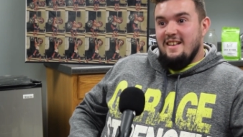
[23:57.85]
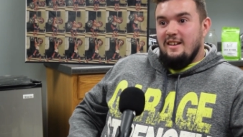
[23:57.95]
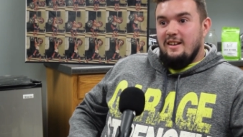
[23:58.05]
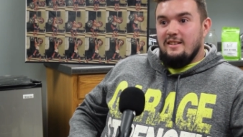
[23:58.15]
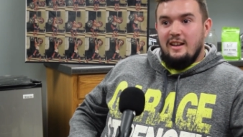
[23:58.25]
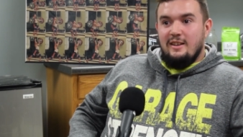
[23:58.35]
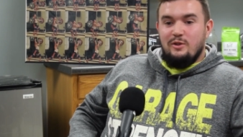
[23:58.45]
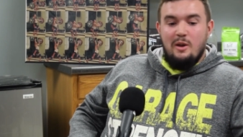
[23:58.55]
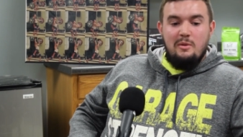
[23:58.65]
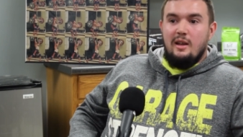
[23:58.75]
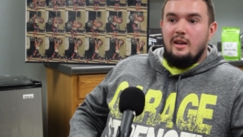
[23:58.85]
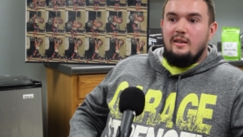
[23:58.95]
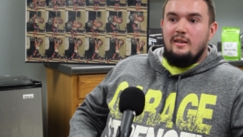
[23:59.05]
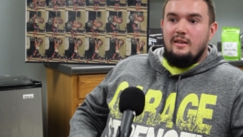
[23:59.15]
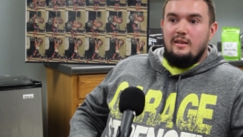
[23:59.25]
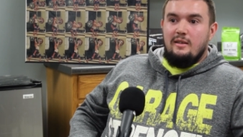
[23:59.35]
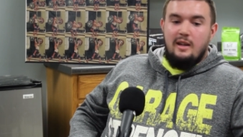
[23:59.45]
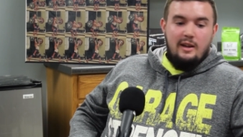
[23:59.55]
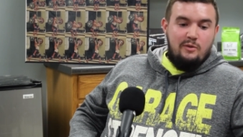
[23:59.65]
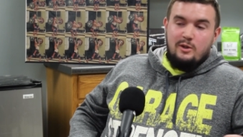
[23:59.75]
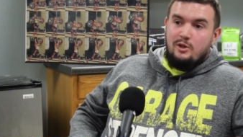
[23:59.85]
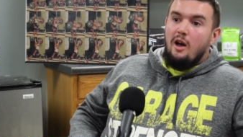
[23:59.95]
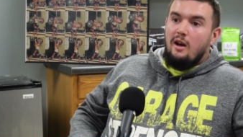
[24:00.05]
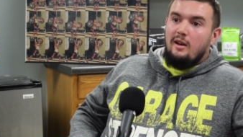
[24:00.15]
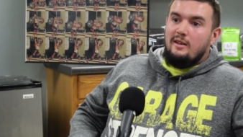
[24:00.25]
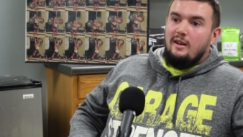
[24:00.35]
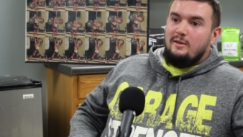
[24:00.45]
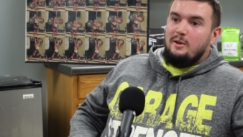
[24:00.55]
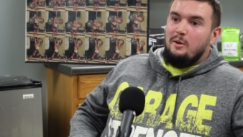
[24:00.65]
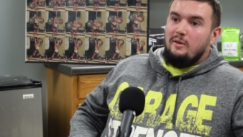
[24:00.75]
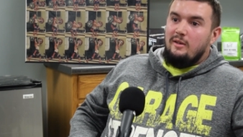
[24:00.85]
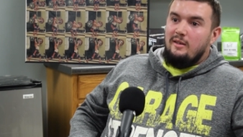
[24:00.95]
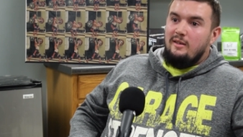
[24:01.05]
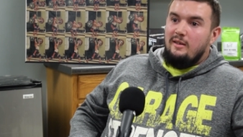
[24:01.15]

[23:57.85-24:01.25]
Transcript: Because like something like like if the chalk got knocked over,